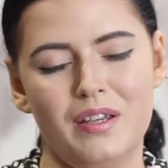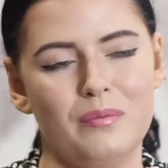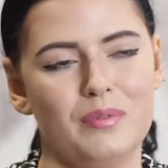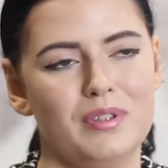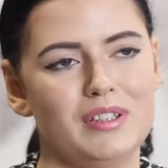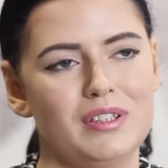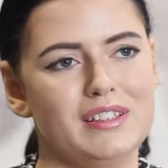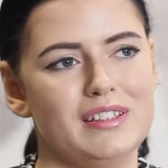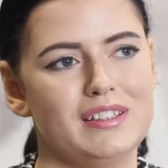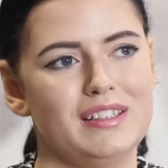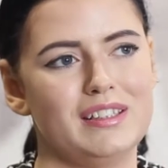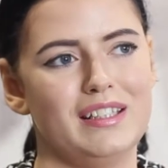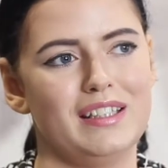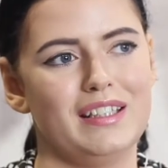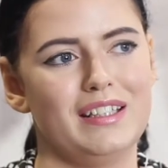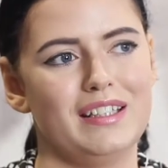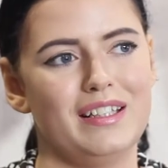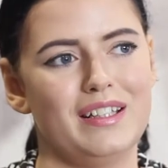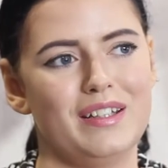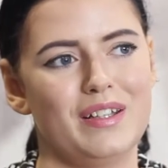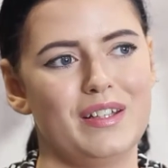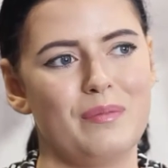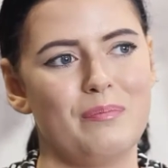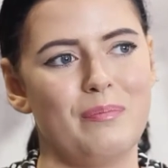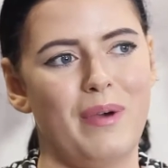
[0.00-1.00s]
it was
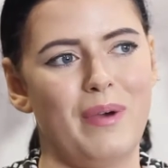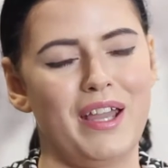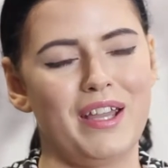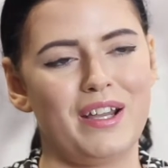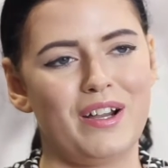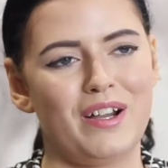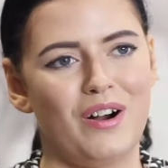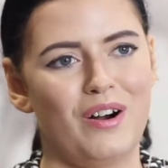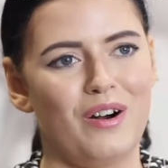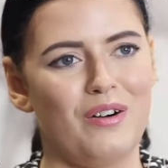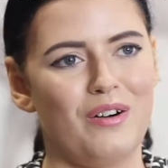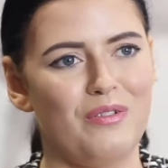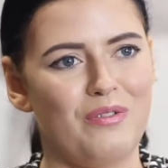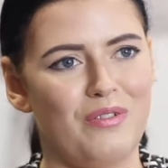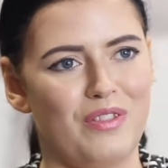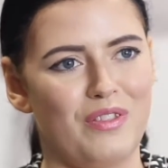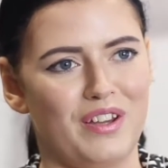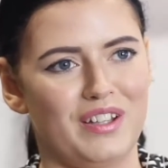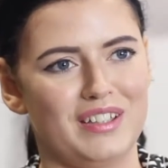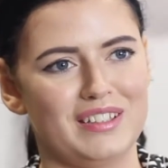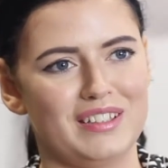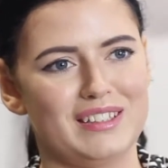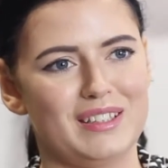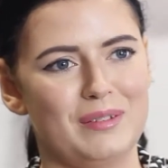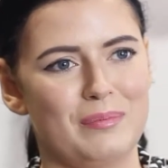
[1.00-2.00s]
the bake-off
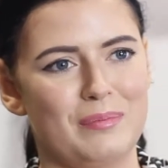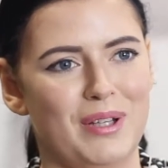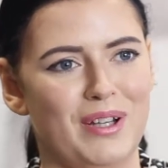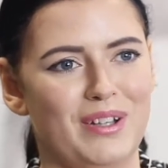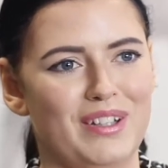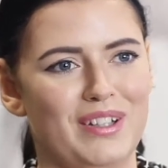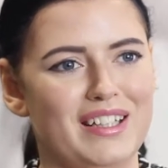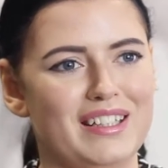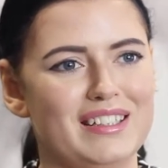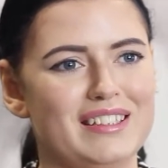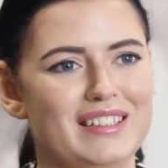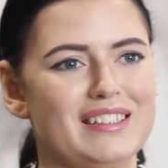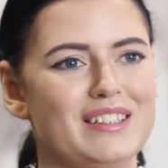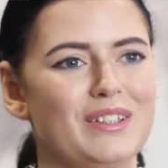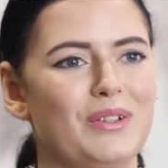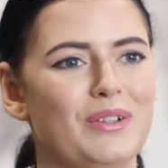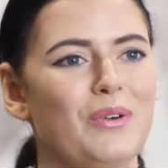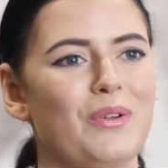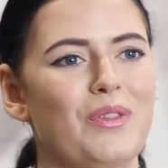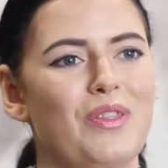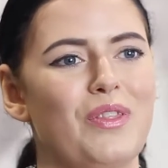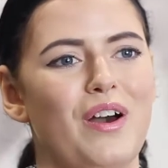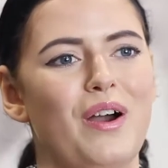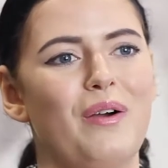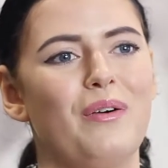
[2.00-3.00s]
things, to be honest.
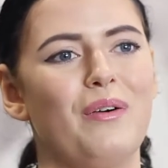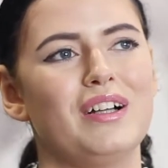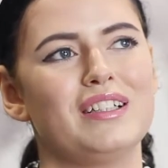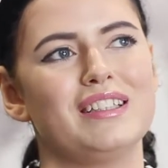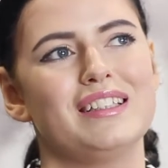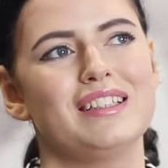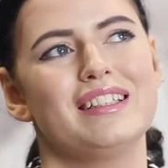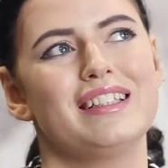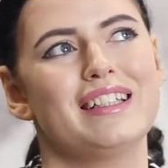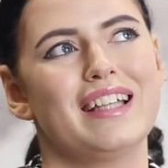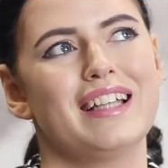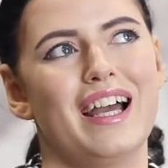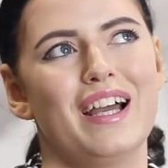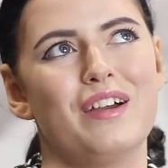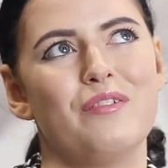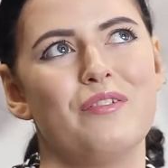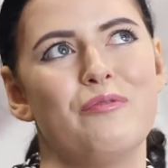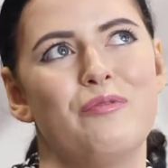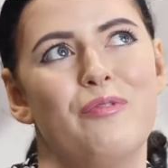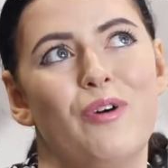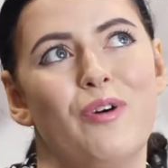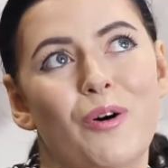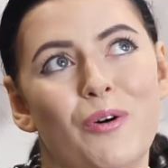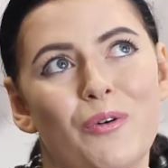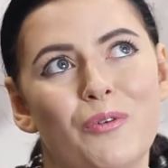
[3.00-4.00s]
Although I didn't get
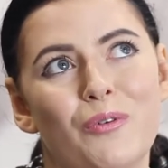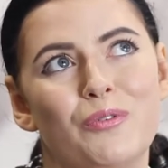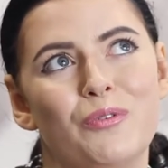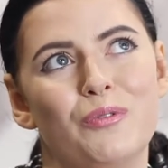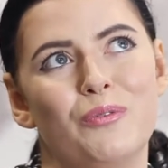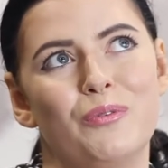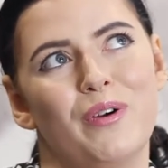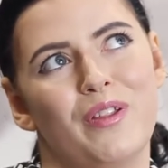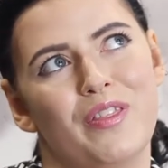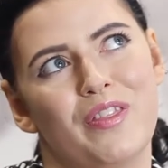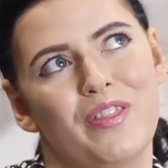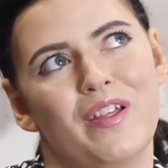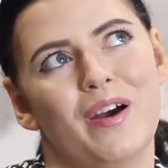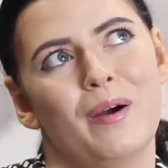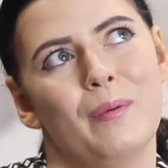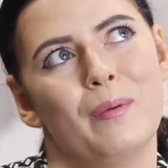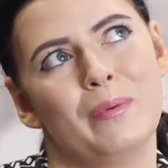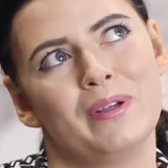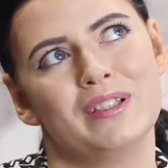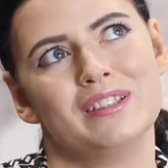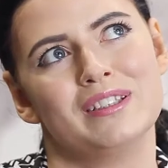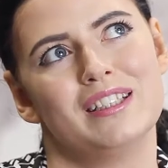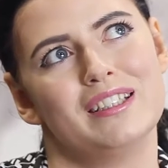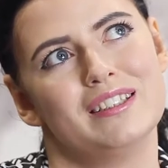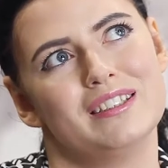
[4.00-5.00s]
involved with that
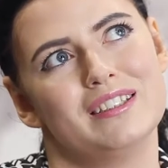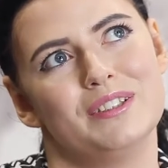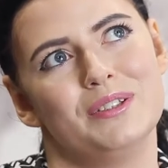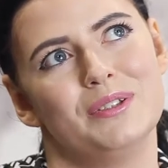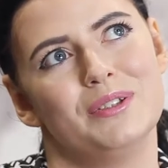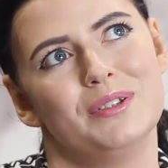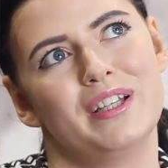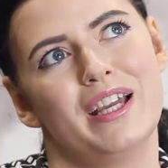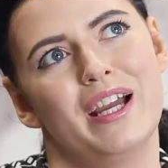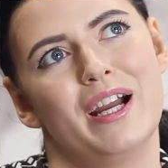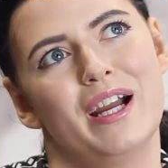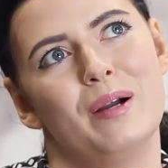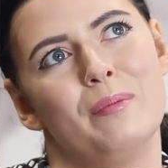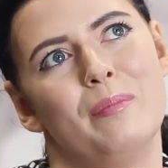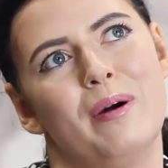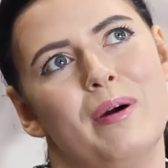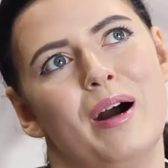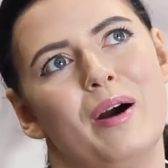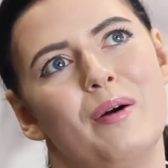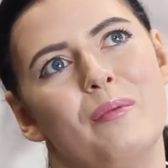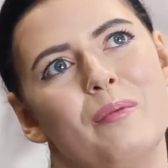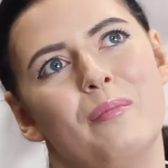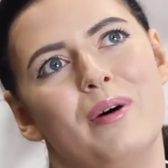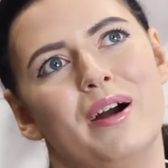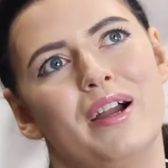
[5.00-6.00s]
because I do care
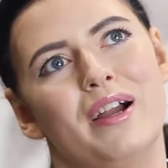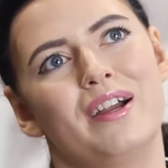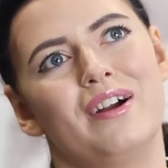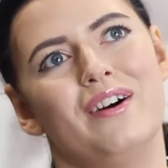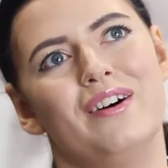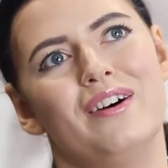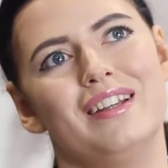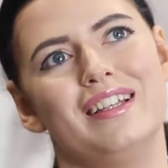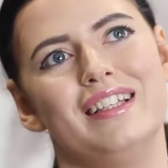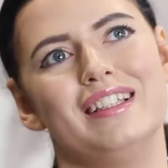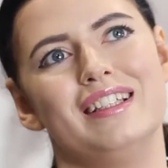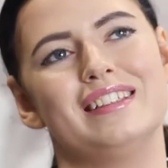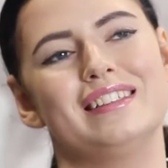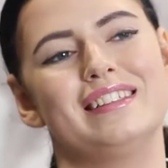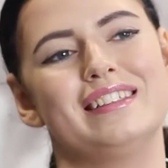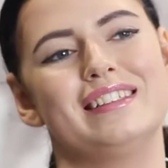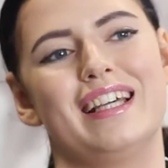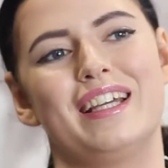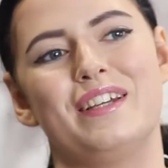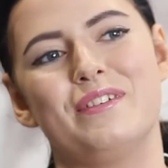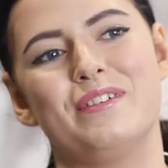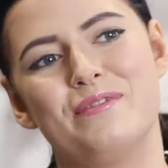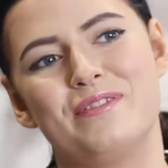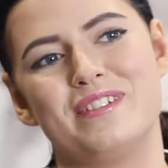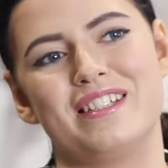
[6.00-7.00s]
about my colleagues'
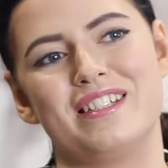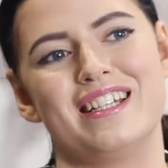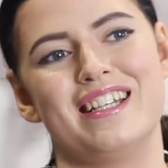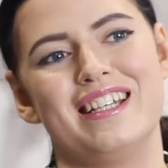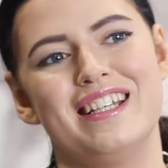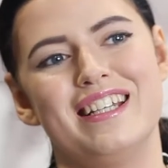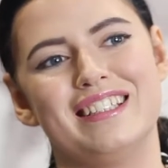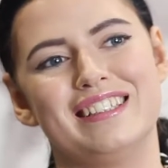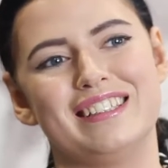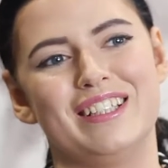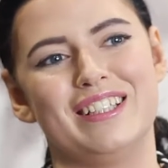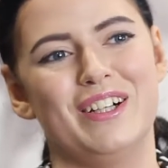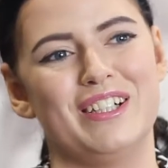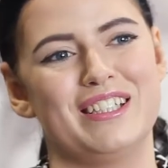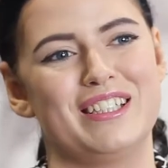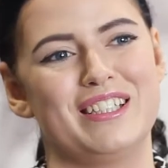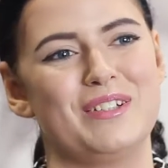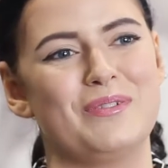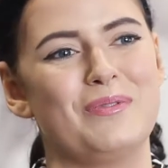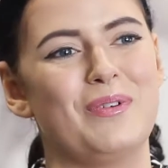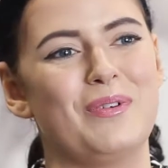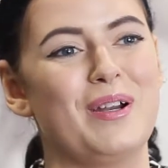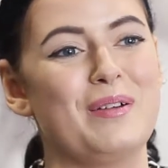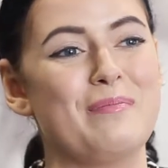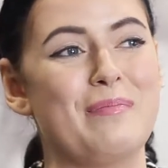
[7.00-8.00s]
safety, so I
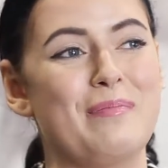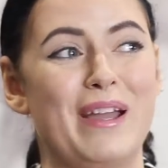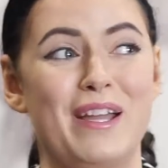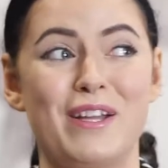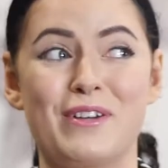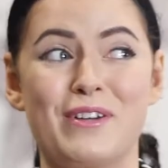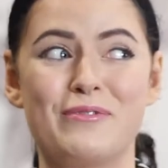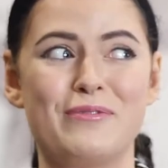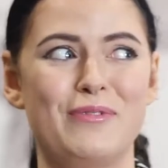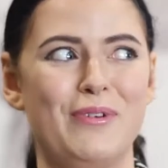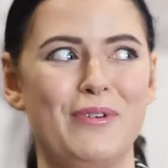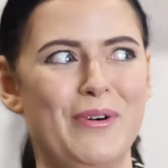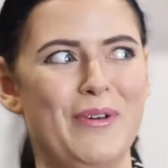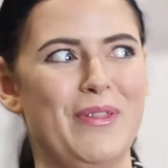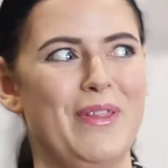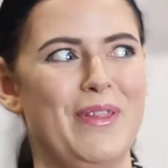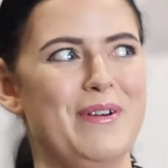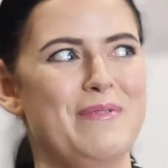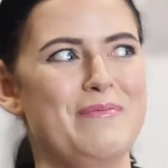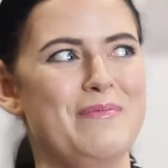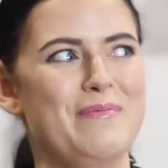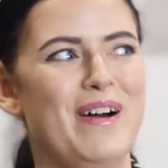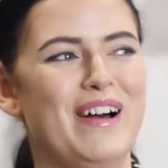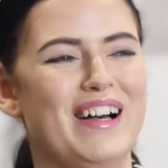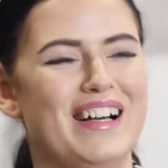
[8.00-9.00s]
didn't want to bake for
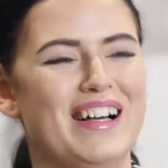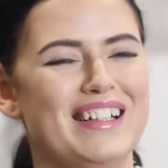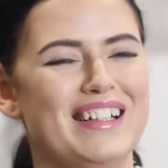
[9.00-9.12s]
them.